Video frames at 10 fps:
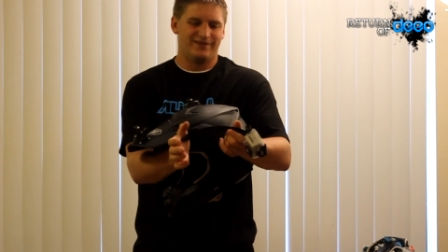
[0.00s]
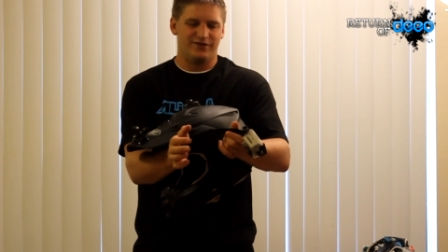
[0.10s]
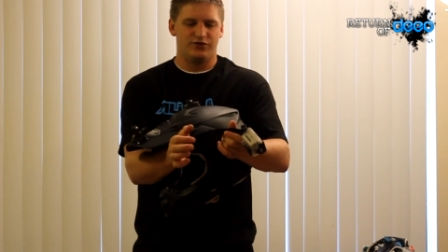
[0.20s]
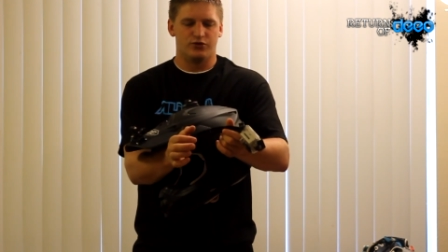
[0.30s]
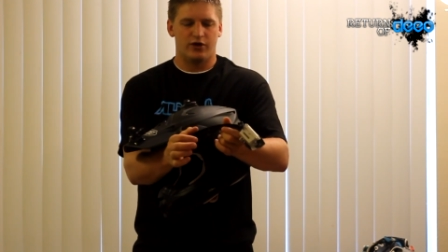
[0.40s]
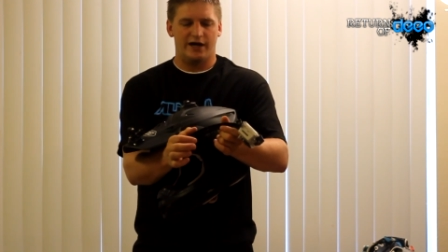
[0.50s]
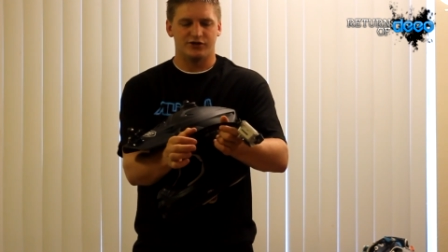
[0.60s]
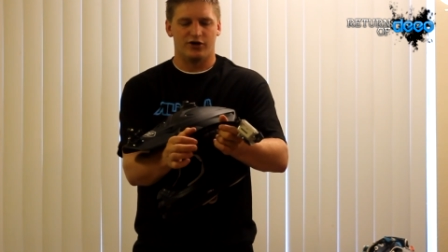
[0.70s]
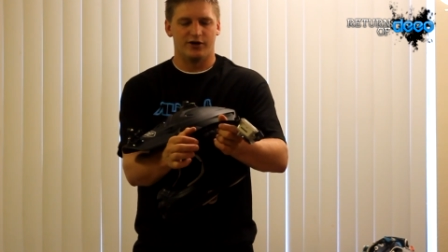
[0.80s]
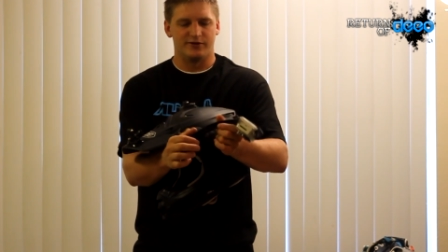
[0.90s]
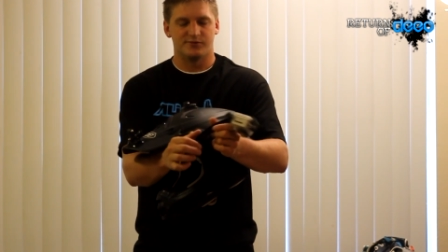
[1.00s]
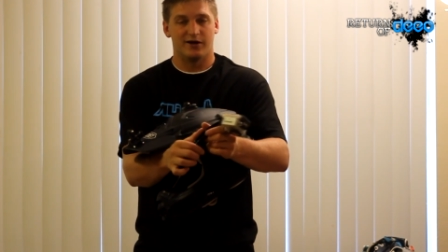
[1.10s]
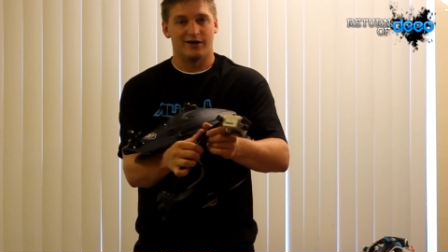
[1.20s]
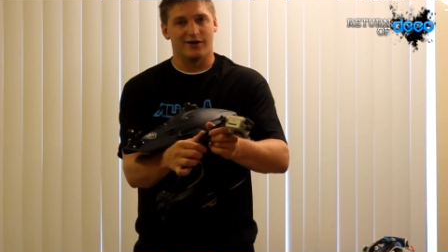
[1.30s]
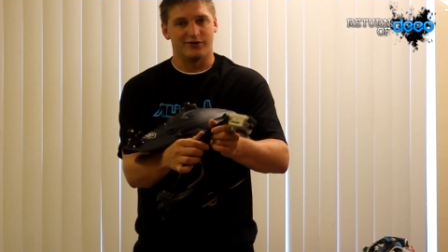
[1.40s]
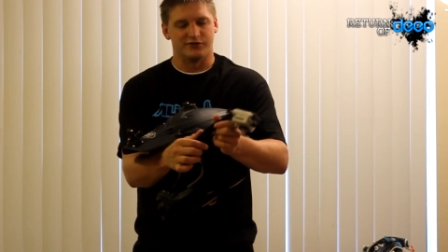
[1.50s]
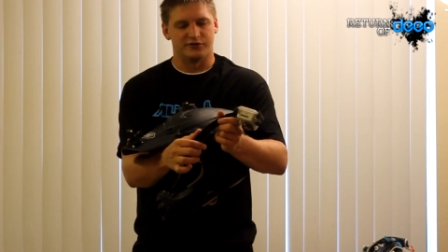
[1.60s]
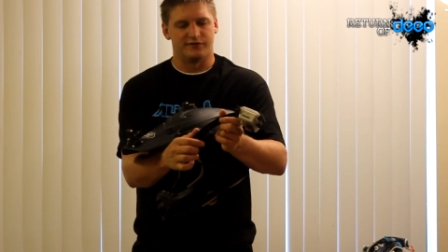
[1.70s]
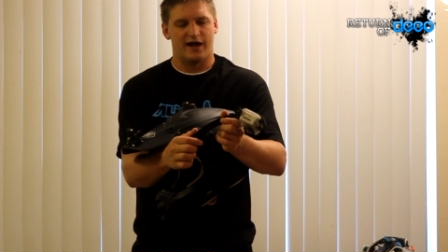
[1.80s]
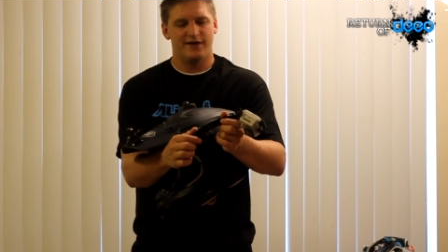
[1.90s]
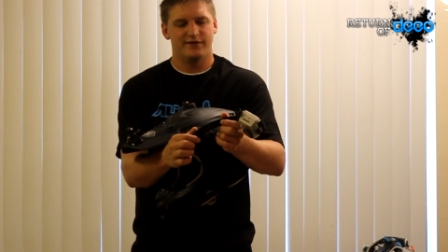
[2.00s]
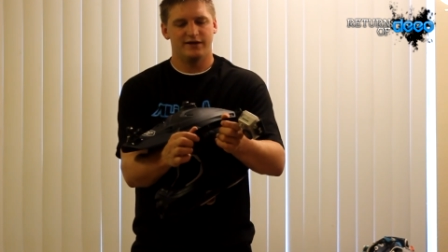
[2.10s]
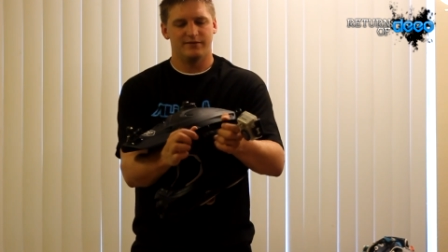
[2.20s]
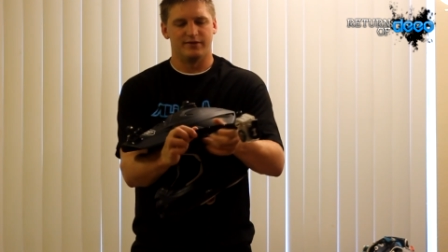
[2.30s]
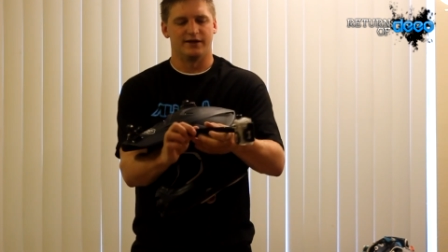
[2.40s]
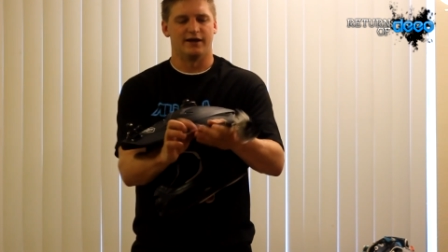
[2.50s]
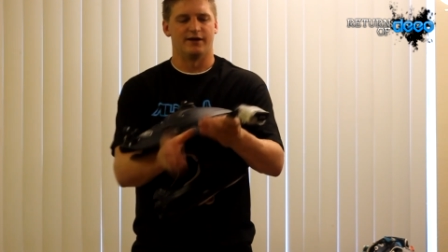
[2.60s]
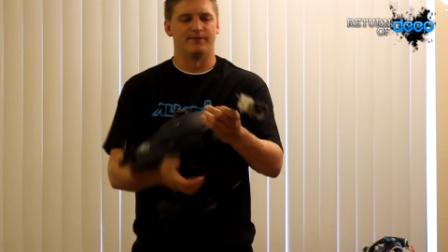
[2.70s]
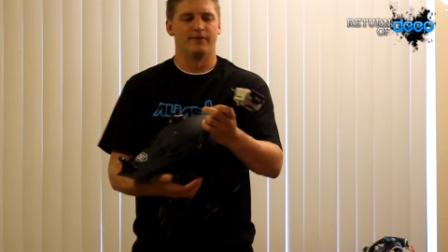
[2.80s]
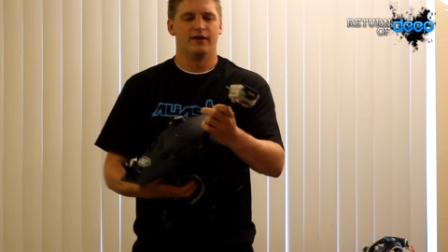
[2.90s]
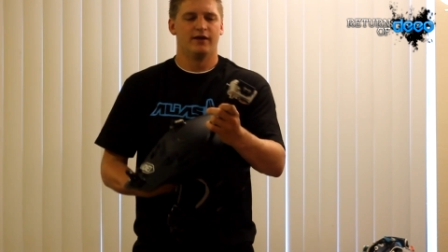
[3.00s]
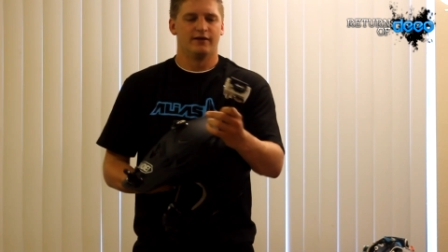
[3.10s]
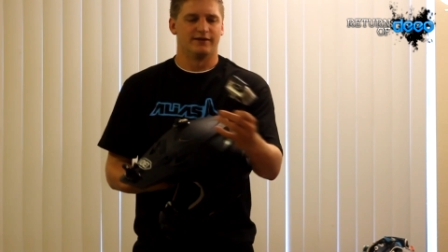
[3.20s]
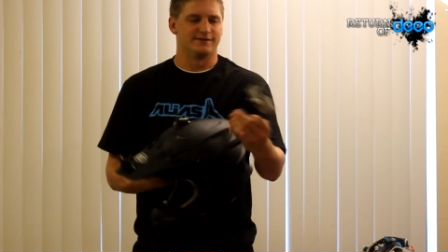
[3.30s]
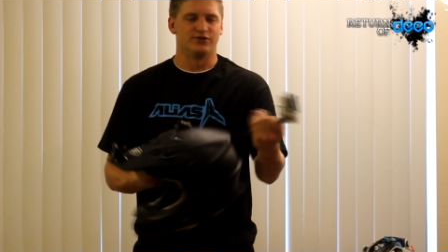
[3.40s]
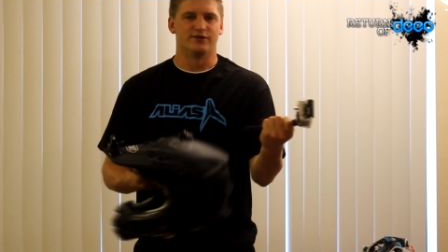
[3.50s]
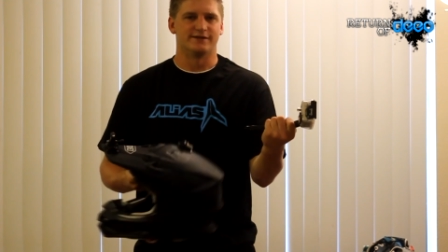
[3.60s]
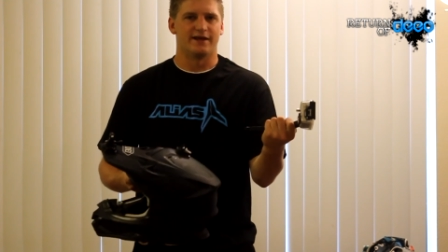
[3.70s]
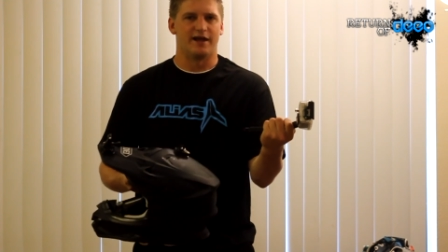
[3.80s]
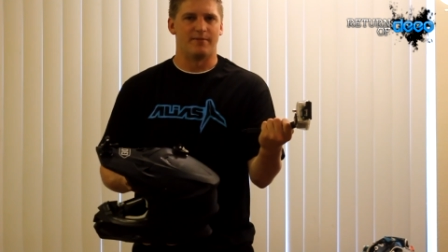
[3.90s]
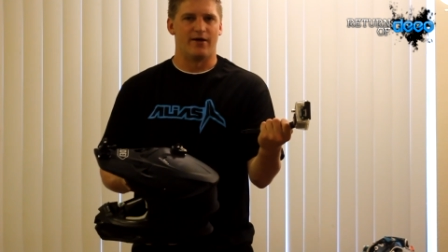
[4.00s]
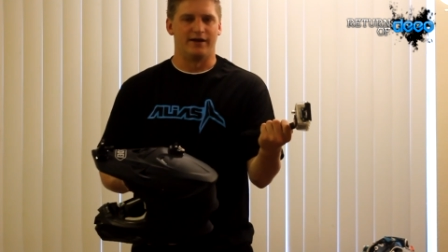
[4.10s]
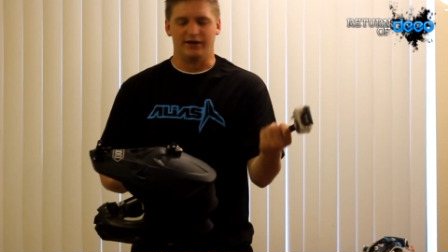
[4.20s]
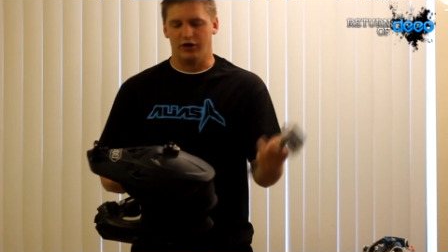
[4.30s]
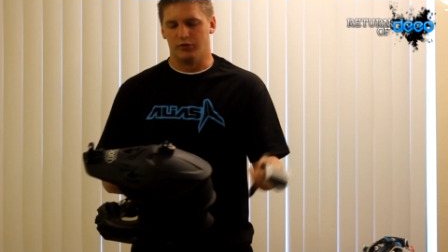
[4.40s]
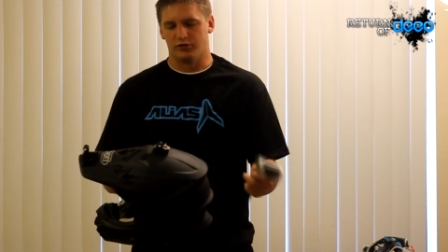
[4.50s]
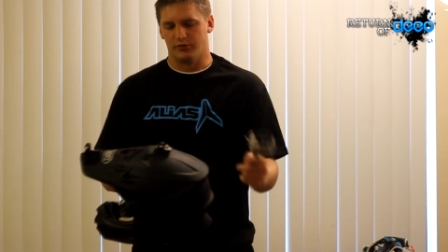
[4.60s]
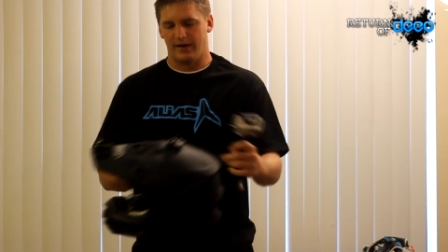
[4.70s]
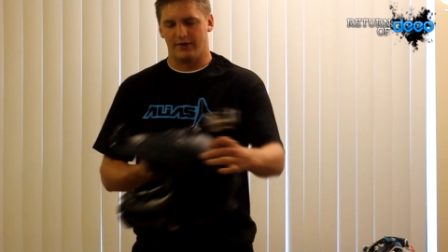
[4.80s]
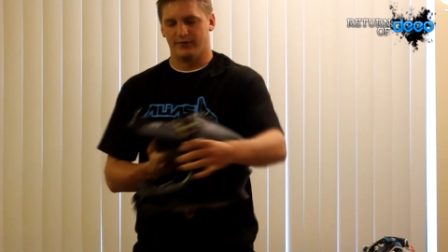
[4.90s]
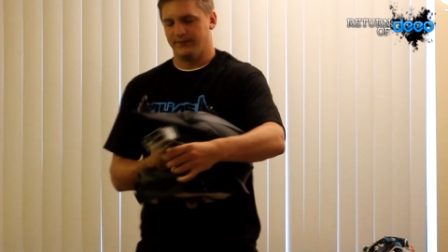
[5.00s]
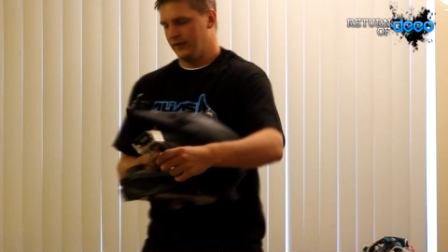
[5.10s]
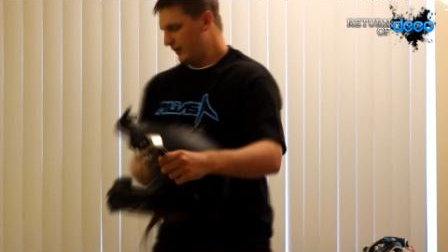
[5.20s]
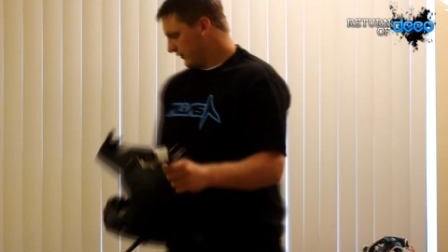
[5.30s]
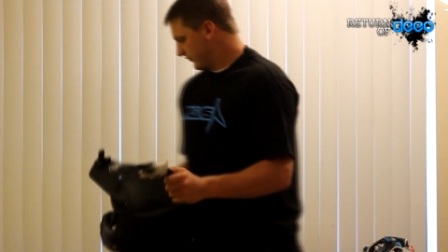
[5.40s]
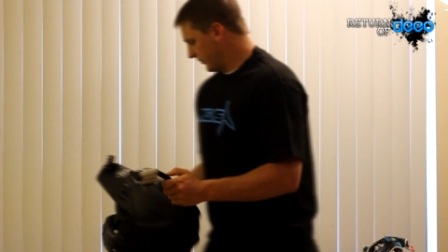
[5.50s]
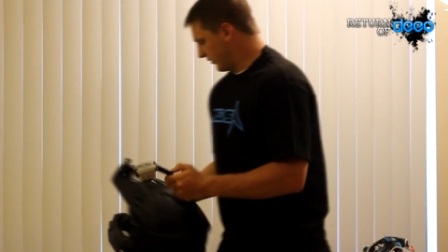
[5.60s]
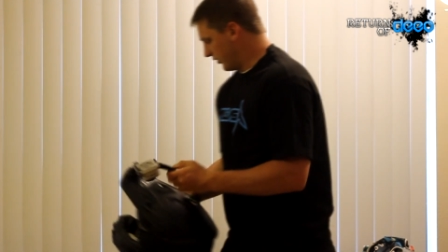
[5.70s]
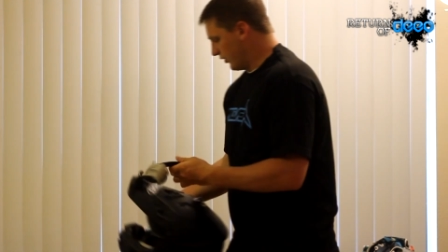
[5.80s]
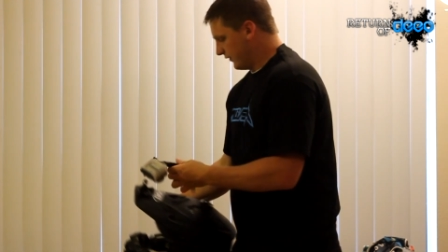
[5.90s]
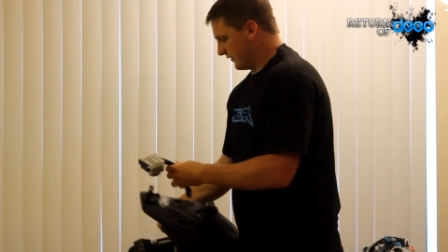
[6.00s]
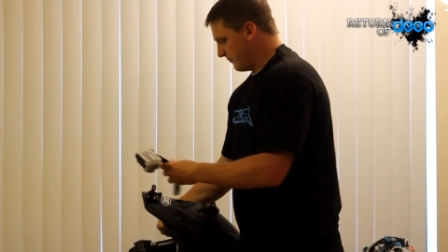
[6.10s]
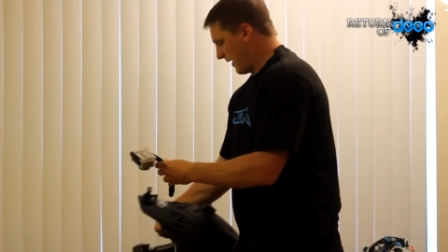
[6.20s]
if you crash hard, it's probably not going to survive it, but um, you can say that about any GoPro mount. So I'm going to hook this